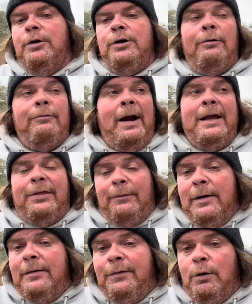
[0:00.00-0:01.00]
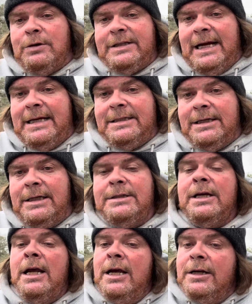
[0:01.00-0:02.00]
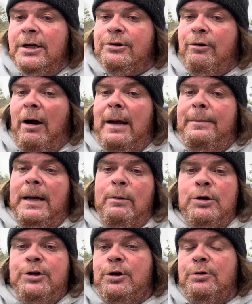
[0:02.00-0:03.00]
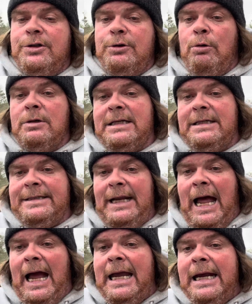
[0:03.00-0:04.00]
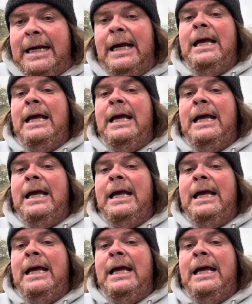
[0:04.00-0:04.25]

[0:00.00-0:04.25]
you'll write 3 or 4 sentences describing what your source is like